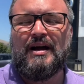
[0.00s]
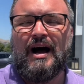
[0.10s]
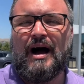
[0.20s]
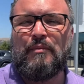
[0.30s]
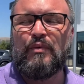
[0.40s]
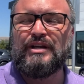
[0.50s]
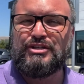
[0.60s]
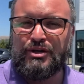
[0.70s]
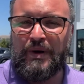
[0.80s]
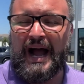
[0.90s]
Um, we
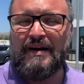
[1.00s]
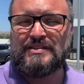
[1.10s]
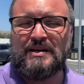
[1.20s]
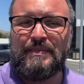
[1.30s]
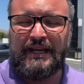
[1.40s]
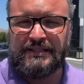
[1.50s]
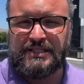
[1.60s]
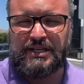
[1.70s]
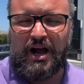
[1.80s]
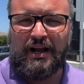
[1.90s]
do have some in
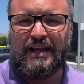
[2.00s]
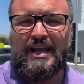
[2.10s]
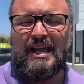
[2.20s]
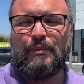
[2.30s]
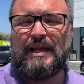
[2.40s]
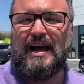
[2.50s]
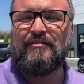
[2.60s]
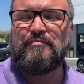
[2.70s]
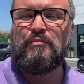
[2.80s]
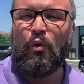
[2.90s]
stock. We
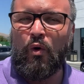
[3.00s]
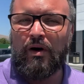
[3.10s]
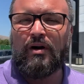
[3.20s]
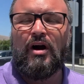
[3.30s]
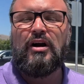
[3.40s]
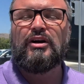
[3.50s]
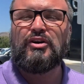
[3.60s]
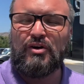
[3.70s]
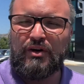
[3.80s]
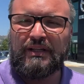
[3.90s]
have more
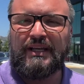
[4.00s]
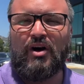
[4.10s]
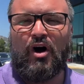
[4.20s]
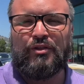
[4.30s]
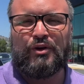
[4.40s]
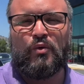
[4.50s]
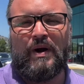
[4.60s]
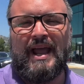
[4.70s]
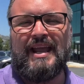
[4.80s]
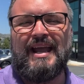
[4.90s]
currently on their
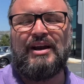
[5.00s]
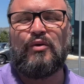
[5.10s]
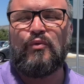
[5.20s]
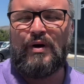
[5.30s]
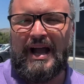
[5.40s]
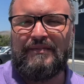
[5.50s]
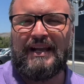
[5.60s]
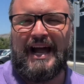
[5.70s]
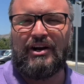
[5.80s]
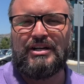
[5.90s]
way and
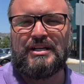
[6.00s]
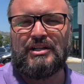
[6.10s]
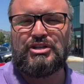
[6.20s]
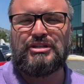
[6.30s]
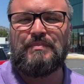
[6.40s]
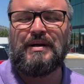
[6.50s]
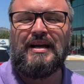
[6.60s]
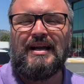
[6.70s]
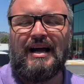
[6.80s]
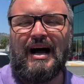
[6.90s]
arriving at our dealership
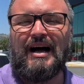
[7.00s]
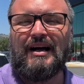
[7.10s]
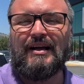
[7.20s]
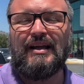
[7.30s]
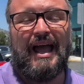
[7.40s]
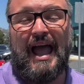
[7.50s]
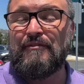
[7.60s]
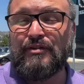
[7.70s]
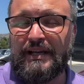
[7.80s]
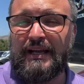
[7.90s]
uh,
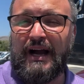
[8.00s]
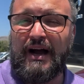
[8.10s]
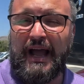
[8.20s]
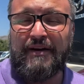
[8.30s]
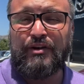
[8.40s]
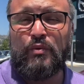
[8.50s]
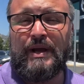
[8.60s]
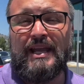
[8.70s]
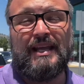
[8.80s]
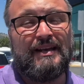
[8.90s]
every, uh, every
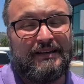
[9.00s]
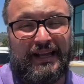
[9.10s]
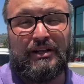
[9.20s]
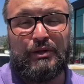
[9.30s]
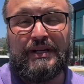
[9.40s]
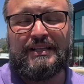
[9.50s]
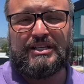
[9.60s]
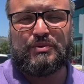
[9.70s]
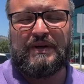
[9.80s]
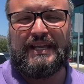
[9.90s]
week, and including
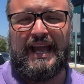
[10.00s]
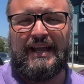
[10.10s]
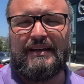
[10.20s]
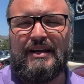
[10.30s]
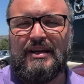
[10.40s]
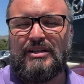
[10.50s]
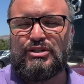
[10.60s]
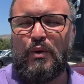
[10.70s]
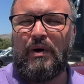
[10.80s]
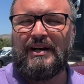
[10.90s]
this weekend.
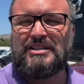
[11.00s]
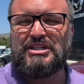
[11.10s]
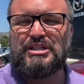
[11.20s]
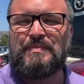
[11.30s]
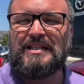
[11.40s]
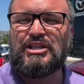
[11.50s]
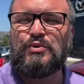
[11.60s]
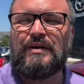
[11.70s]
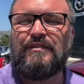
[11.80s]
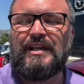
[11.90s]
So I wanted to just make this
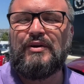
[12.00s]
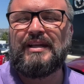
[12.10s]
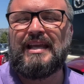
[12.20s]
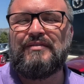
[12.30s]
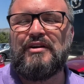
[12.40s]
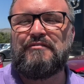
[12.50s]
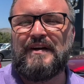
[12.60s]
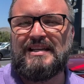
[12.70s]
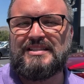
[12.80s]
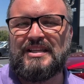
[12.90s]
quick video to give you a
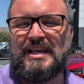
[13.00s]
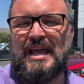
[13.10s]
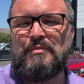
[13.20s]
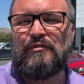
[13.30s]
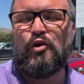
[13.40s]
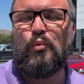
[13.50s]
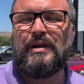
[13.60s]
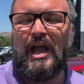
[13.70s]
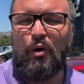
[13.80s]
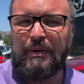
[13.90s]
face to the name of who'll
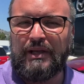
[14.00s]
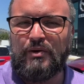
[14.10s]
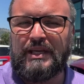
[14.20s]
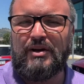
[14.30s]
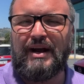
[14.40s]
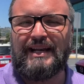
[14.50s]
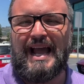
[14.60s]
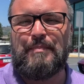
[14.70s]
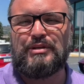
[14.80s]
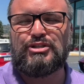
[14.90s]
be helping you here at
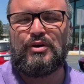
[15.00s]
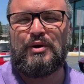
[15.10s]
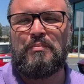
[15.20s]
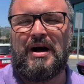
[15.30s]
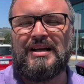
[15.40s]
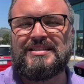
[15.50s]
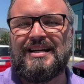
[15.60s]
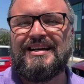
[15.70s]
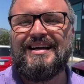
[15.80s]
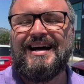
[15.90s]
Capistrano
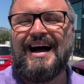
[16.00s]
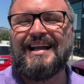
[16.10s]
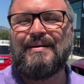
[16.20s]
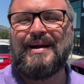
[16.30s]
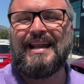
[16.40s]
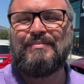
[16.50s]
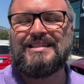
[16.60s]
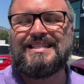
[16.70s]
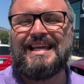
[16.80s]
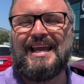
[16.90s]
Mazda. Again, my name is
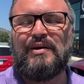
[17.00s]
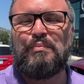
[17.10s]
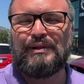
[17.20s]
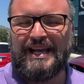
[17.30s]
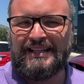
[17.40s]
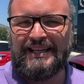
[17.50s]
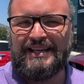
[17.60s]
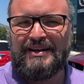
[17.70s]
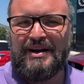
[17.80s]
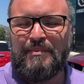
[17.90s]
Diego Blakely.
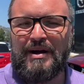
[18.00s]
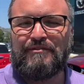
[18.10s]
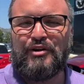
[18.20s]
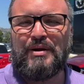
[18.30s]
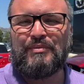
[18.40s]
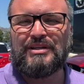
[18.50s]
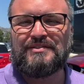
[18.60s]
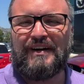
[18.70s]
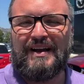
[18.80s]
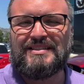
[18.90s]
My phone number is
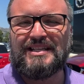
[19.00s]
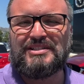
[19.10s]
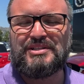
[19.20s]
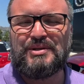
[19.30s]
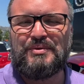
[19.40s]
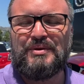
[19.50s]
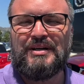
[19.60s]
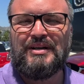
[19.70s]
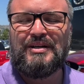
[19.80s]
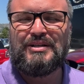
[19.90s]

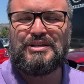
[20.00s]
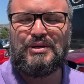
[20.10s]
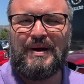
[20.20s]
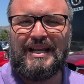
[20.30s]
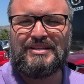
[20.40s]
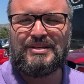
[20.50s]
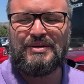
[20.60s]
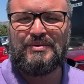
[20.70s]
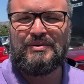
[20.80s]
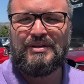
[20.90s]

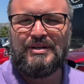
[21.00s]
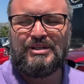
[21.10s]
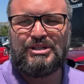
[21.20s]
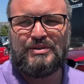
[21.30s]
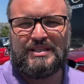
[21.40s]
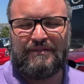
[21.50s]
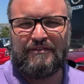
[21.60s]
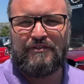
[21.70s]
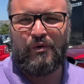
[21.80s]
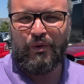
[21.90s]

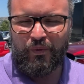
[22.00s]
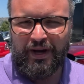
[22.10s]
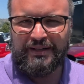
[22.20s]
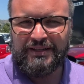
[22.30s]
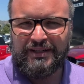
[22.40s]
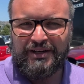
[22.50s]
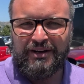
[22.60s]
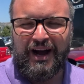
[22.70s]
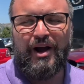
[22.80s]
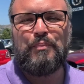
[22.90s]
562-282-2741. I
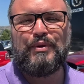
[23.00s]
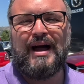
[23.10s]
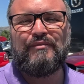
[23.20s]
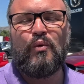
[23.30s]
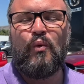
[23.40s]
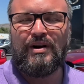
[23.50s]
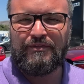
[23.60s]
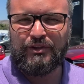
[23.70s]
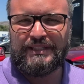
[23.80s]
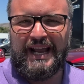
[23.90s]
hope you have a
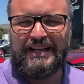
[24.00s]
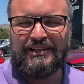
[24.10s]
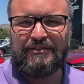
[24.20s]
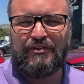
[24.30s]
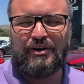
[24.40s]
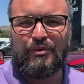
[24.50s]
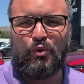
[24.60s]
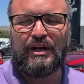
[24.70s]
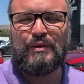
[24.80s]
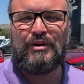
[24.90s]
wonderful day and I look forward to
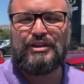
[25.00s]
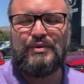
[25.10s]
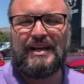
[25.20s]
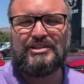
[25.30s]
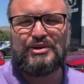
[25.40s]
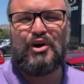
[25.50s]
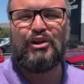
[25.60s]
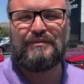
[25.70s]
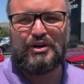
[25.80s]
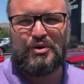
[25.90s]
working with you and answering all of your